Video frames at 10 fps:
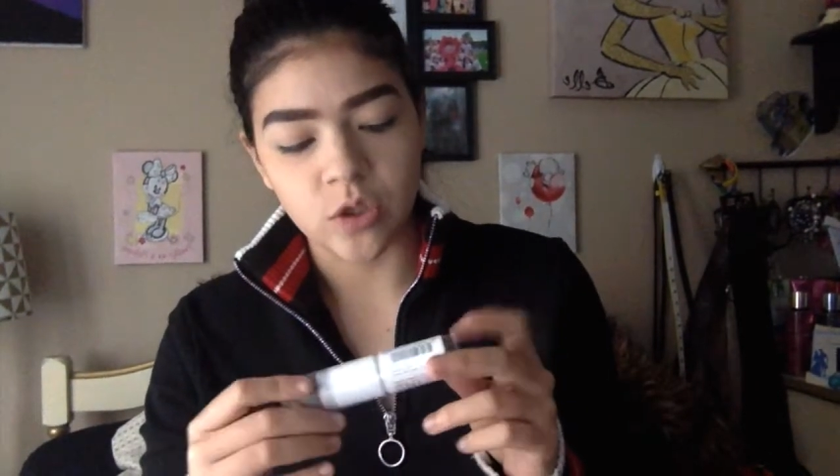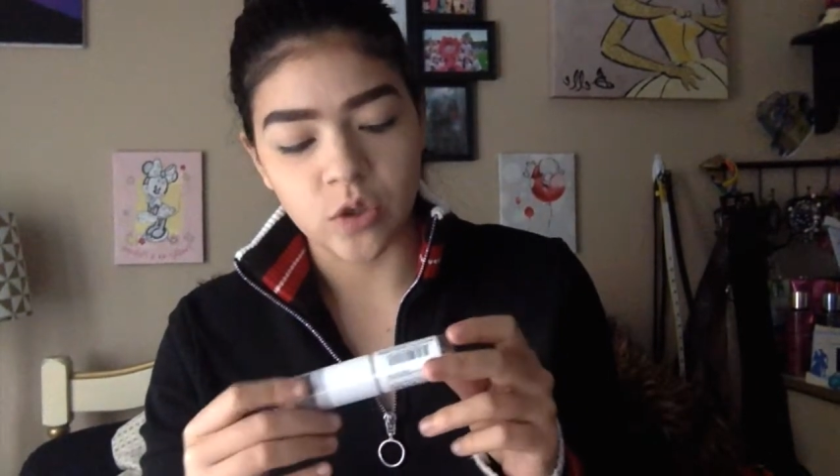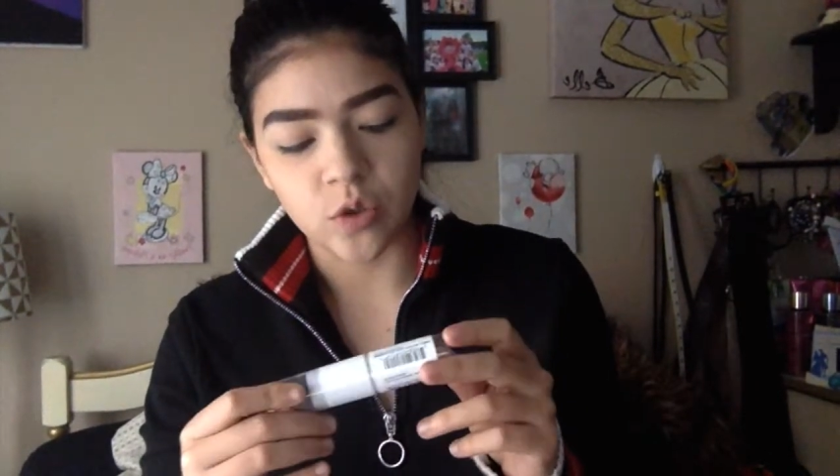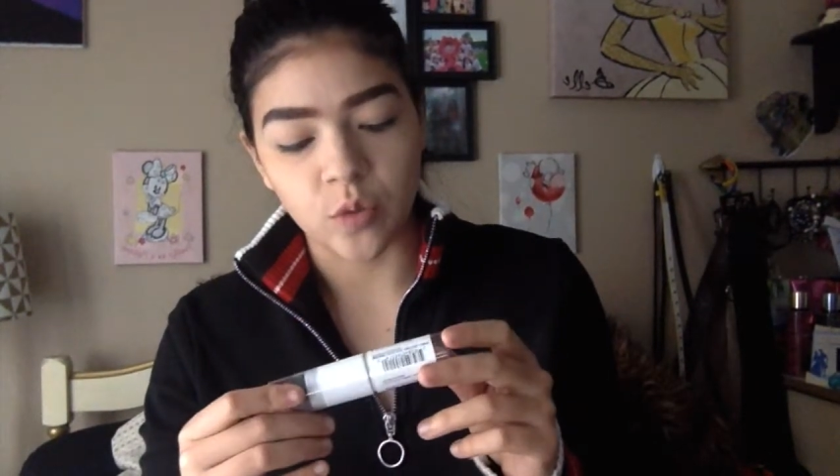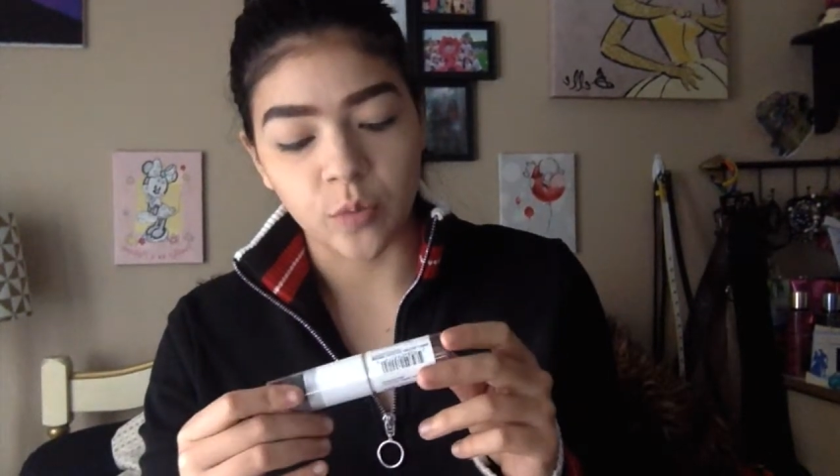
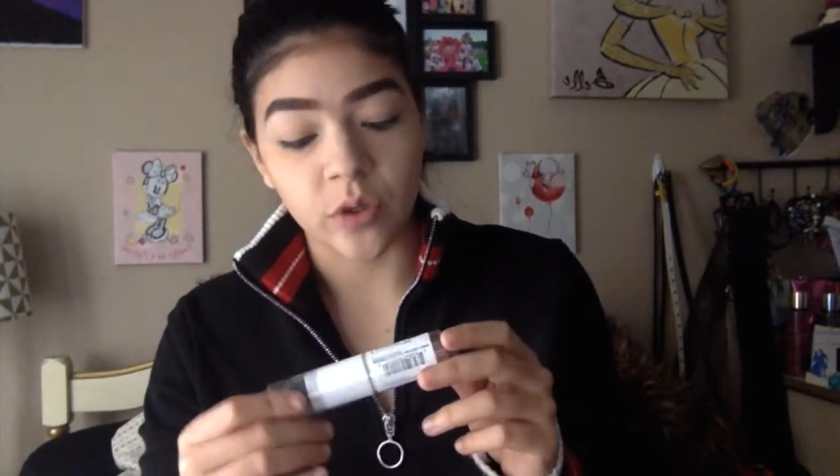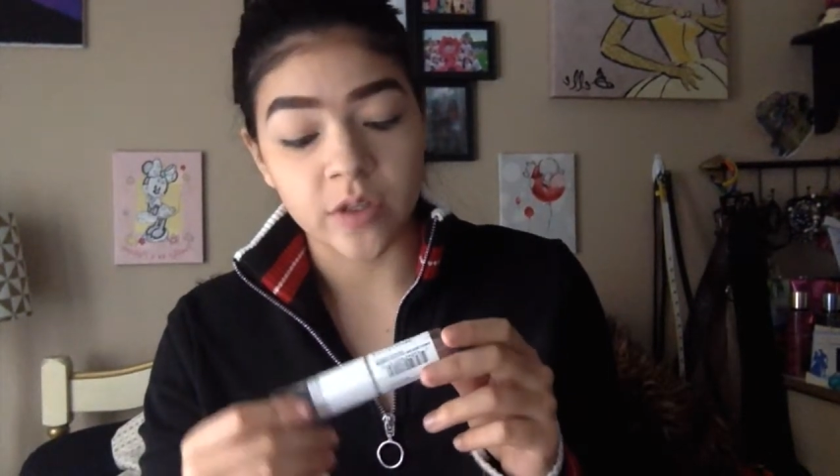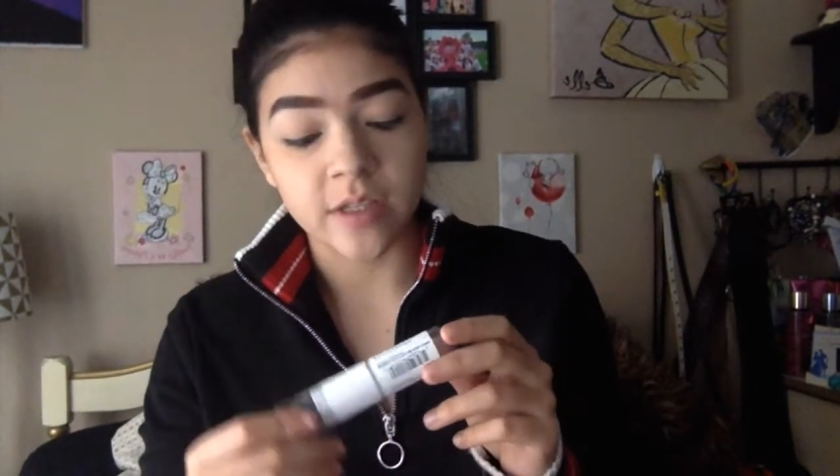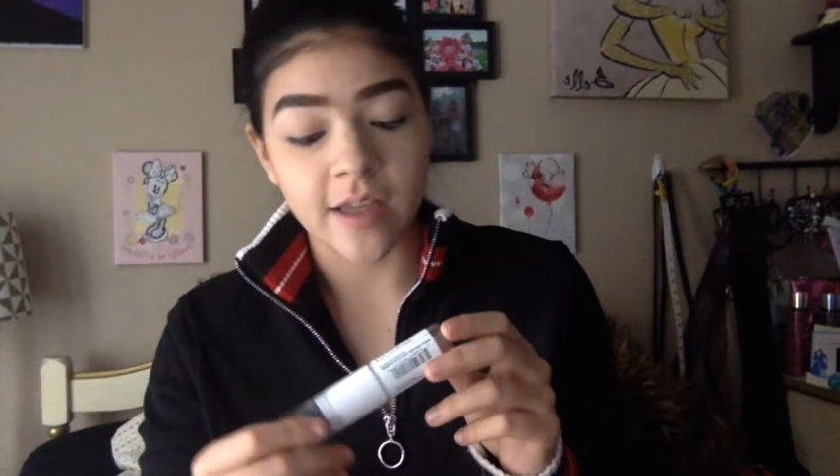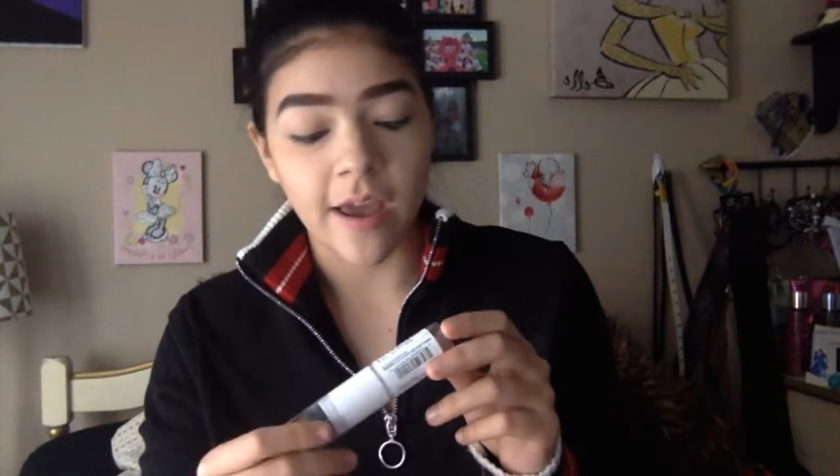Super
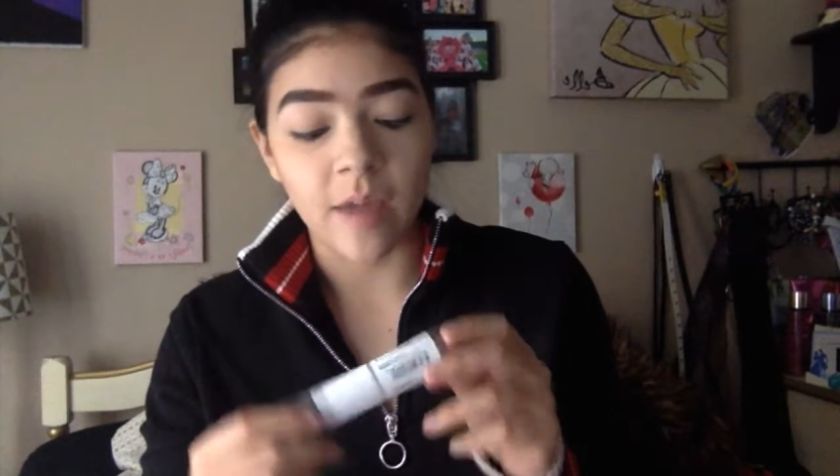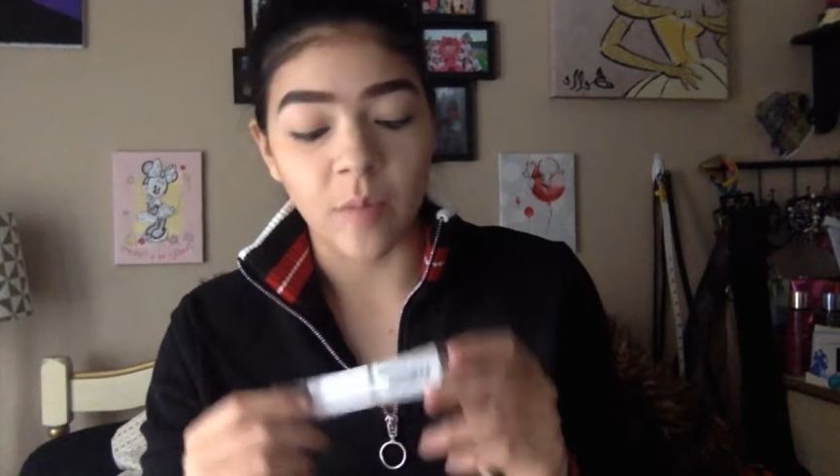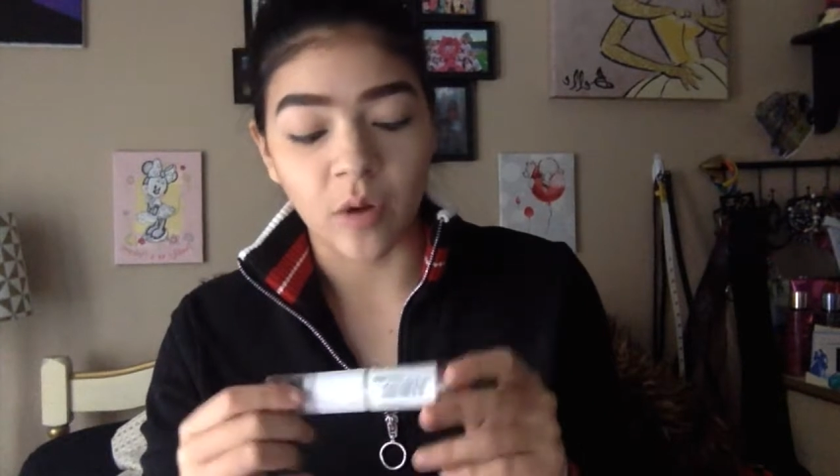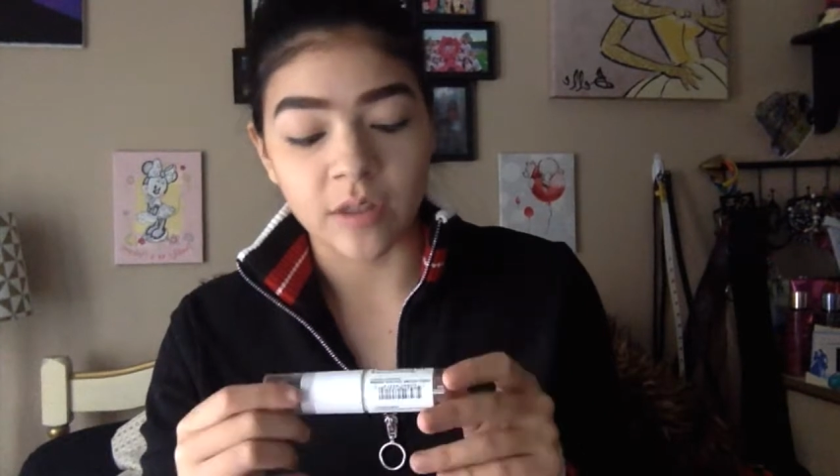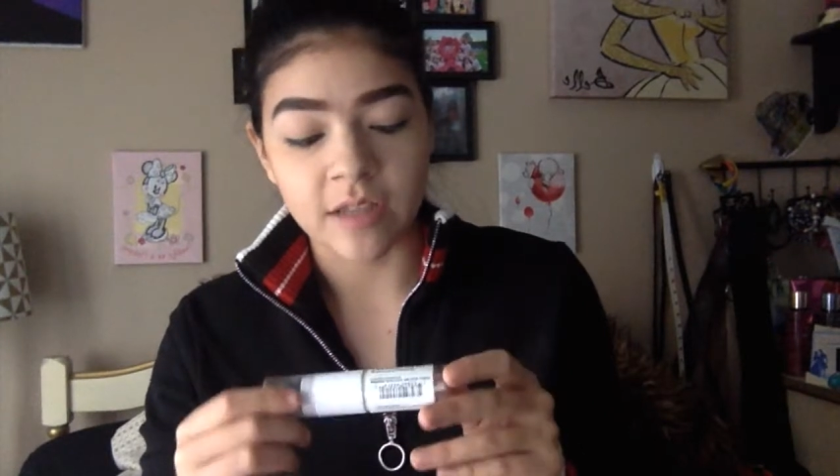Stay
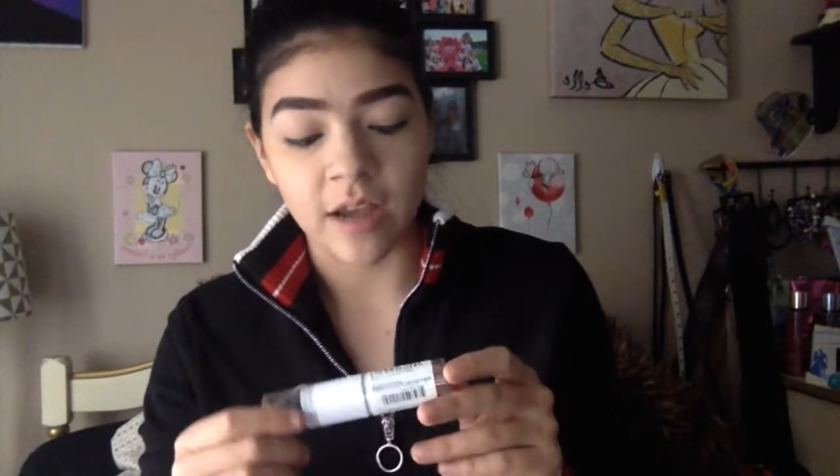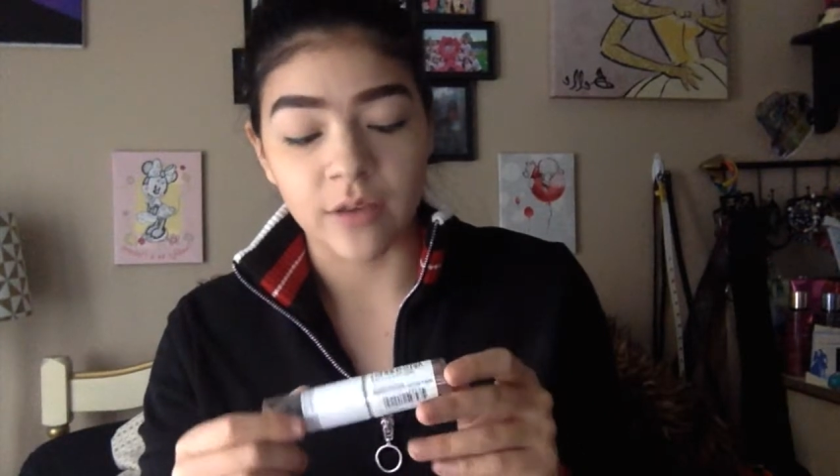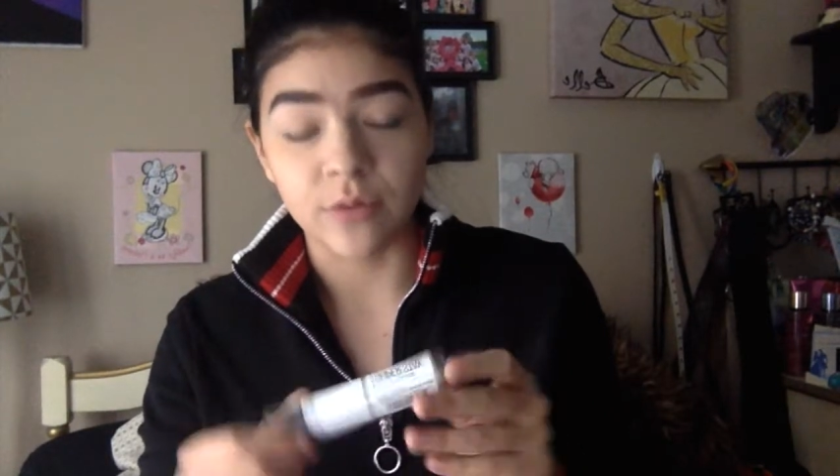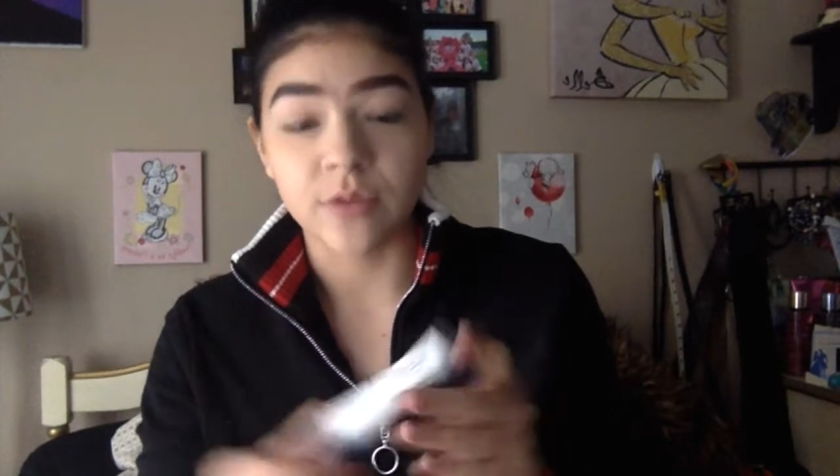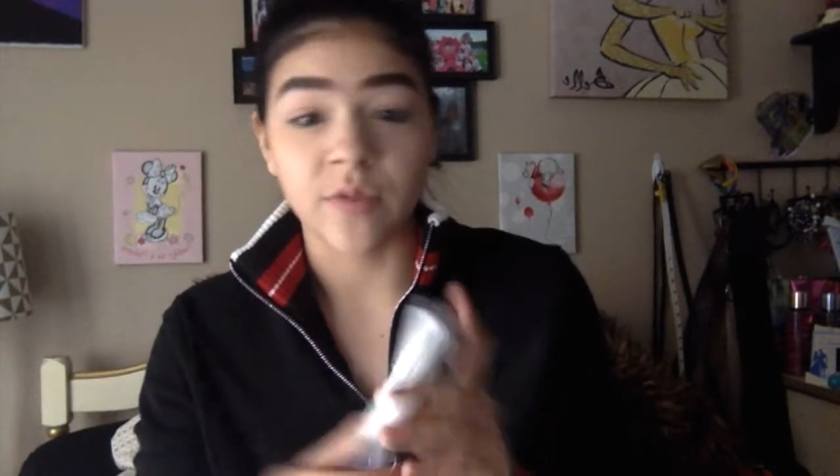Multi-Use